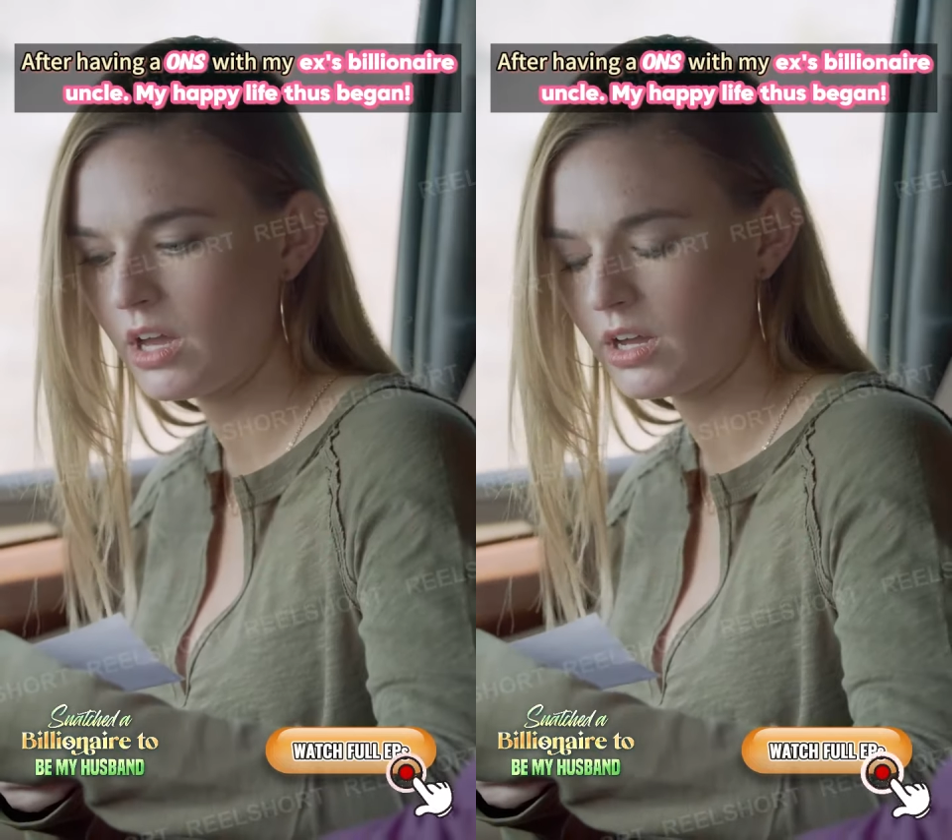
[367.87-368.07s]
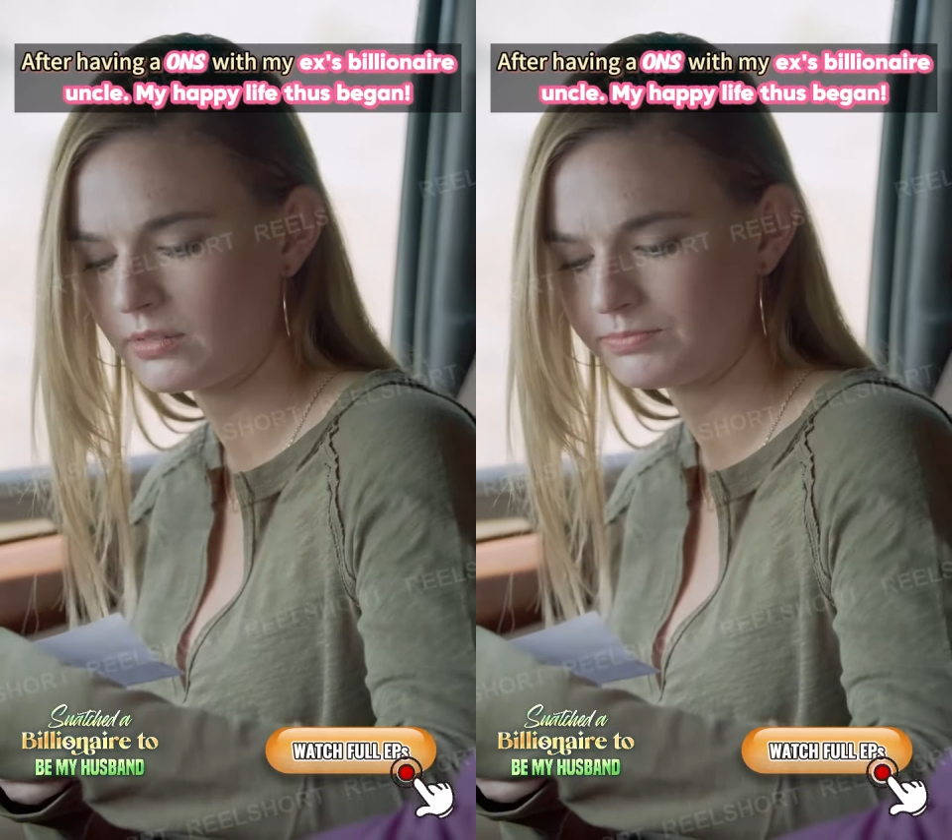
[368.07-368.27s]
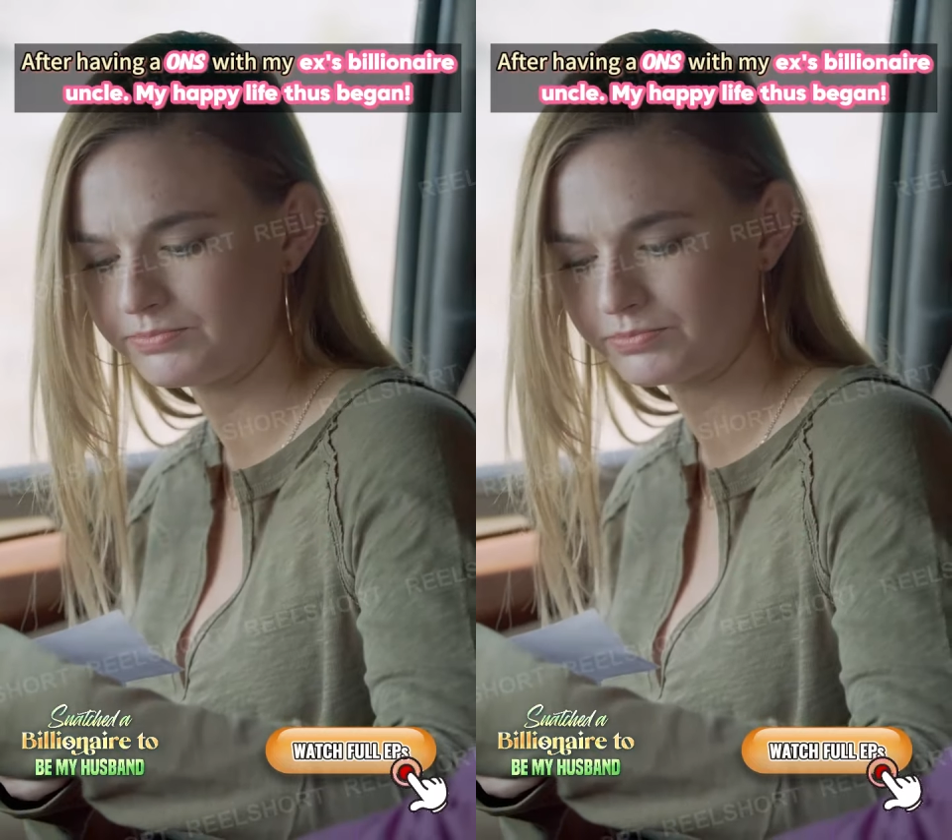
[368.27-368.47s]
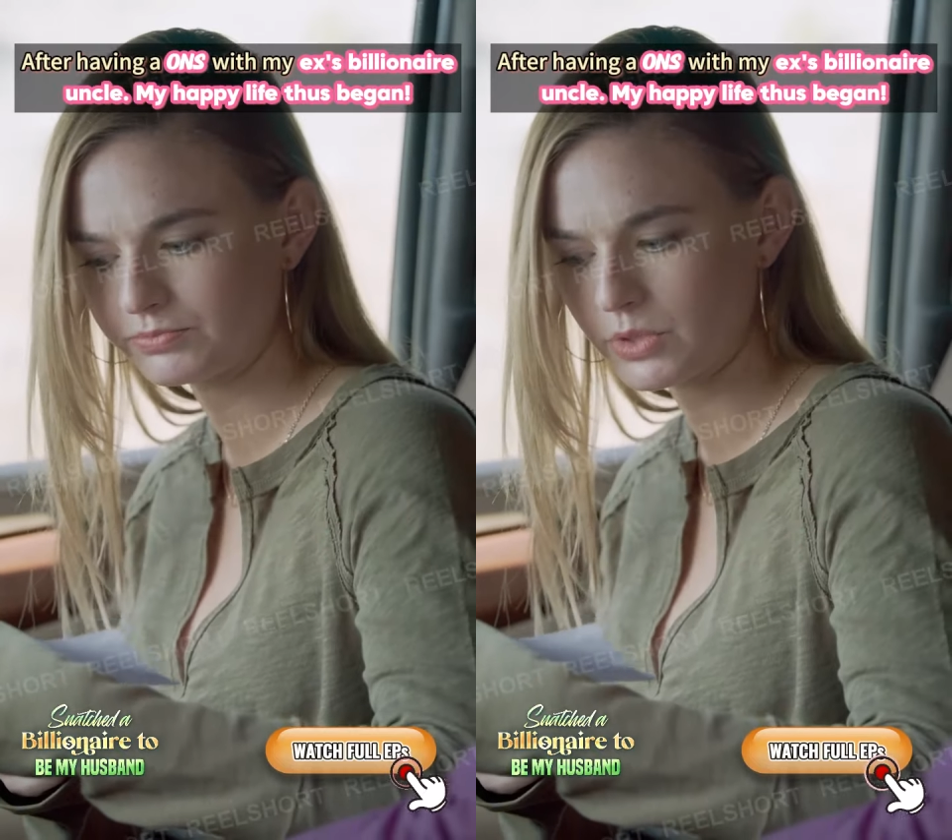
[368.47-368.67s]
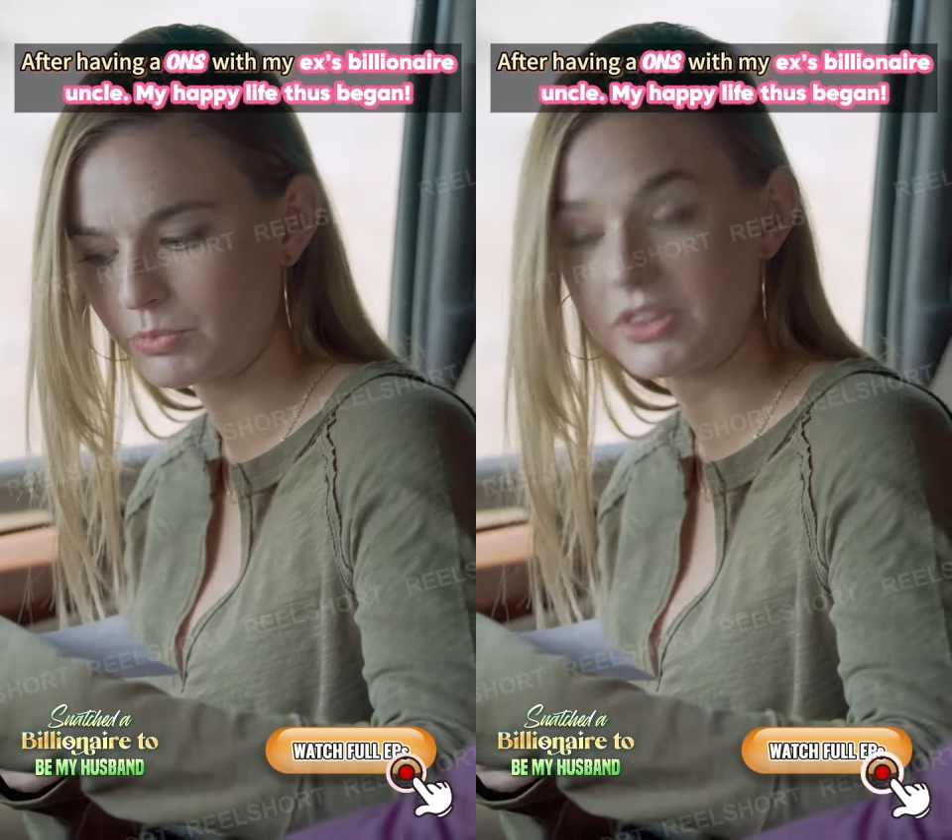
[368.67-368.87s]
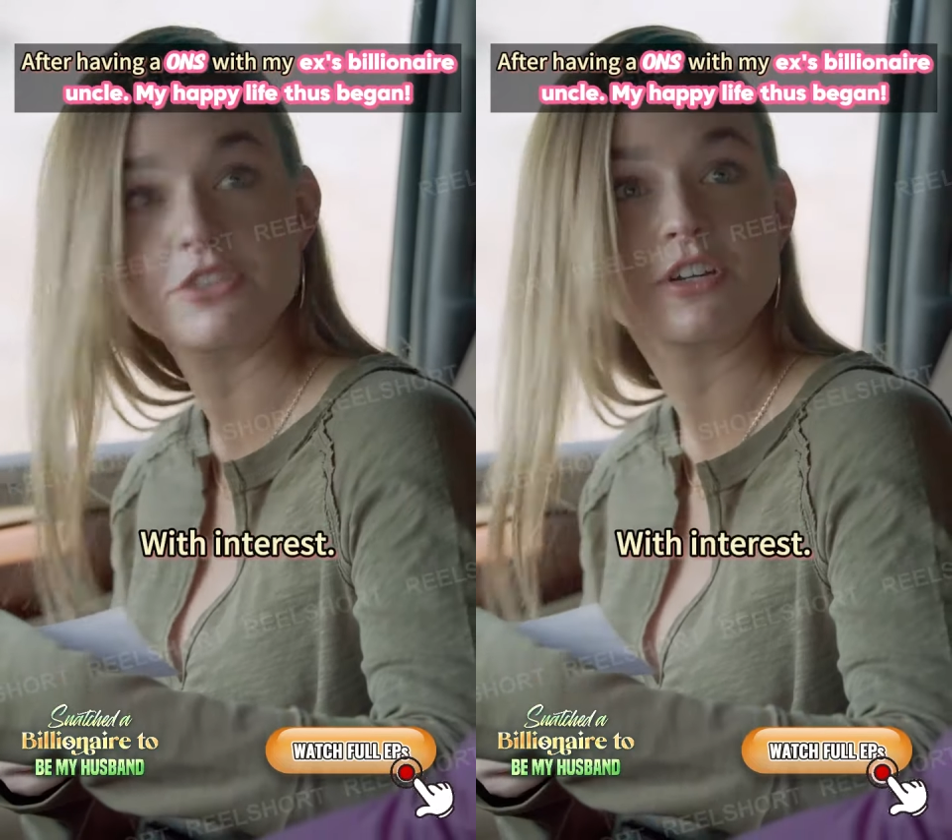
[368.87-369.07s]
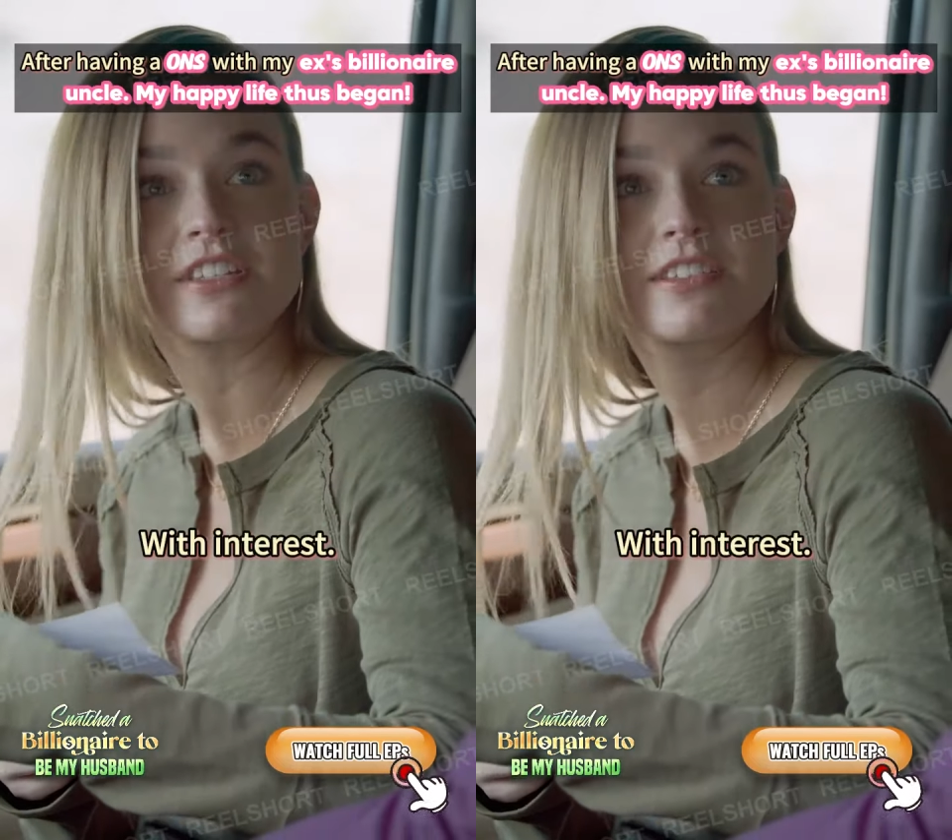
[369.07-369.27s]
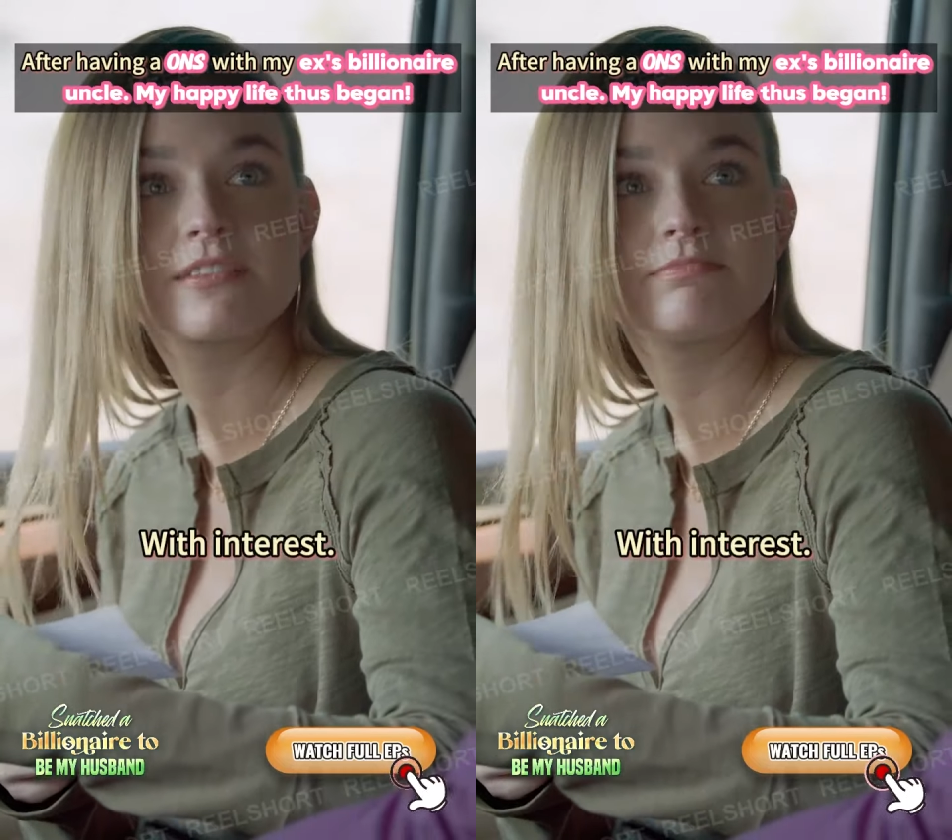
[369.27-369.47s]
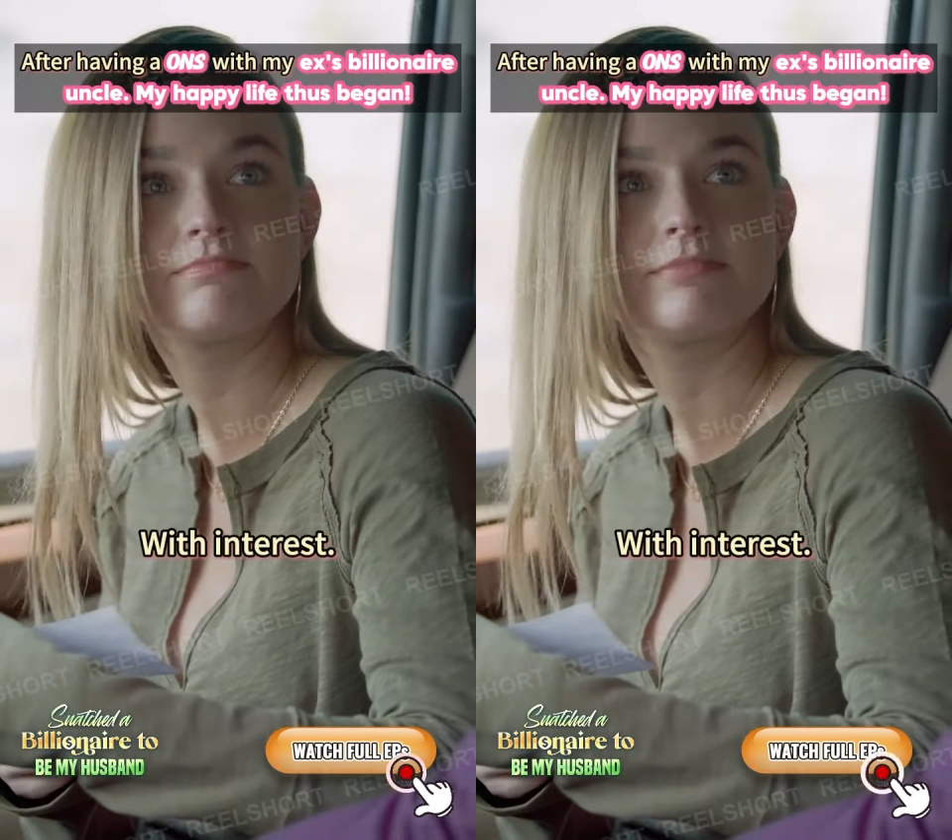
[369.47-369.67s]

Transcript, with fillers: um, with interest,